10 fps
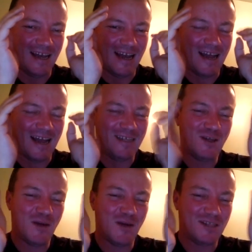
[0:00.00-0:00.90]
and you
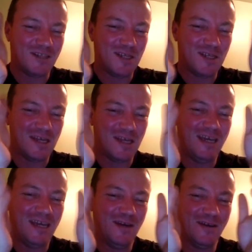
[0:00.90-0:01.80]
don't actually
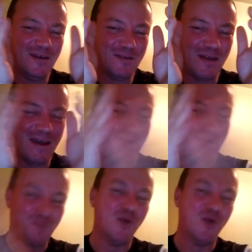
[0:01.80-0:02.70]
see
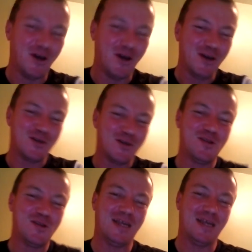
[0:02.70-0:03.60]
if it's worked
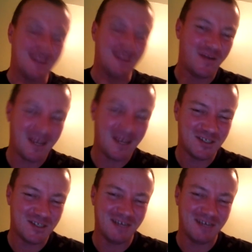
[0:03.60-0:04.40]
until it's finished.